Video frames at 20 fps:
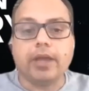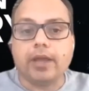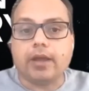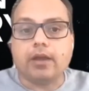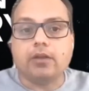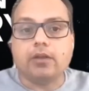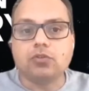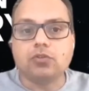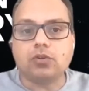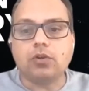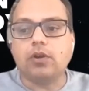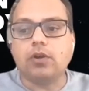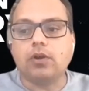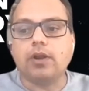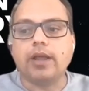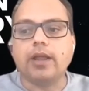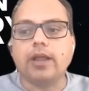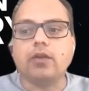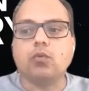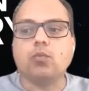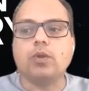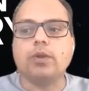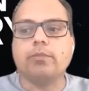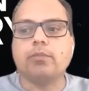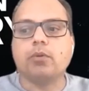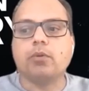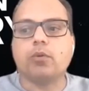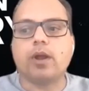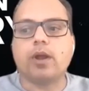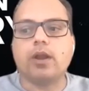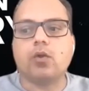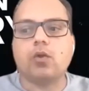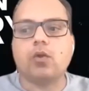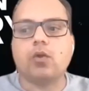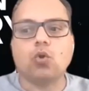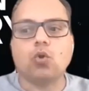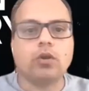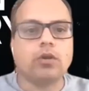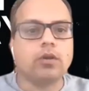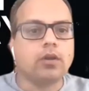a concern, and we provide
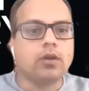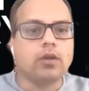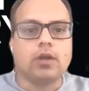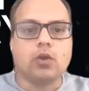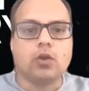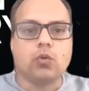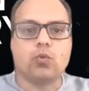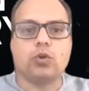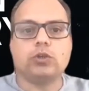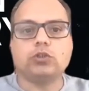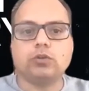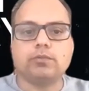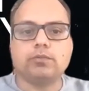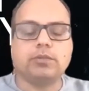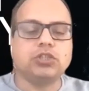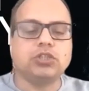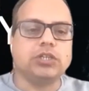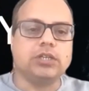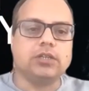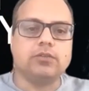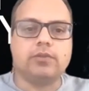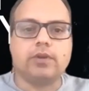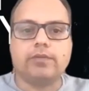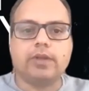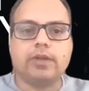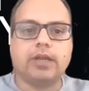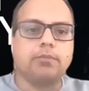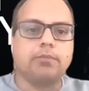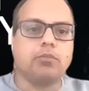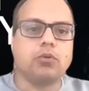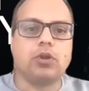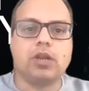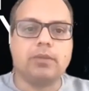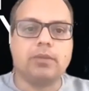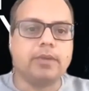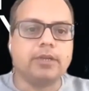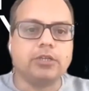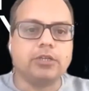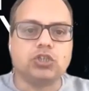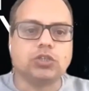our own virtual machines where we can put
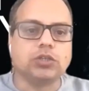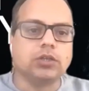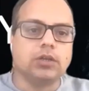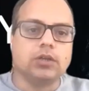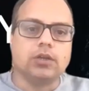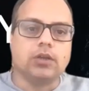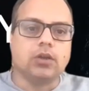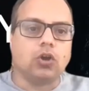an image